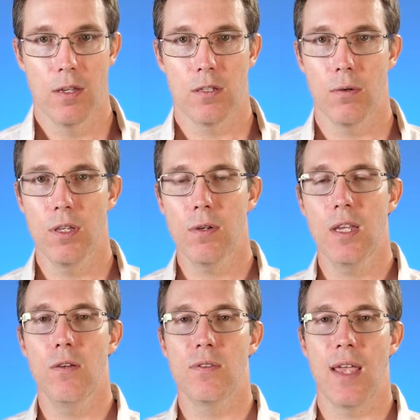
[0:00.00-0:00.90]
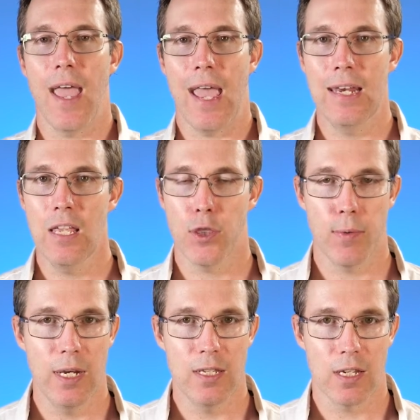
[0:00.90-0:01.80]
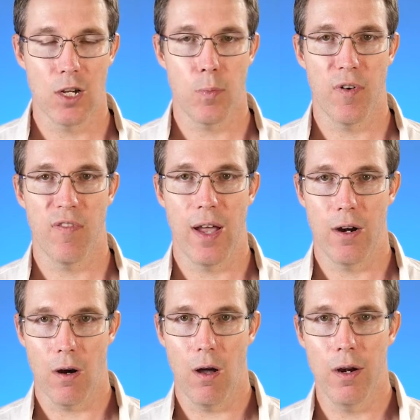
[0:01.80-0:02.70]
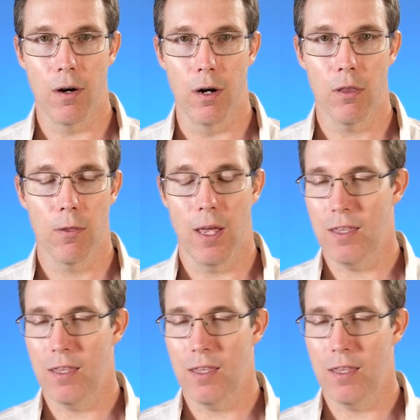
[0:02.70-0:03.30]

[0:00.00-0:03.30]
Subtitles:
So you can use any 3DSecure provider on earth.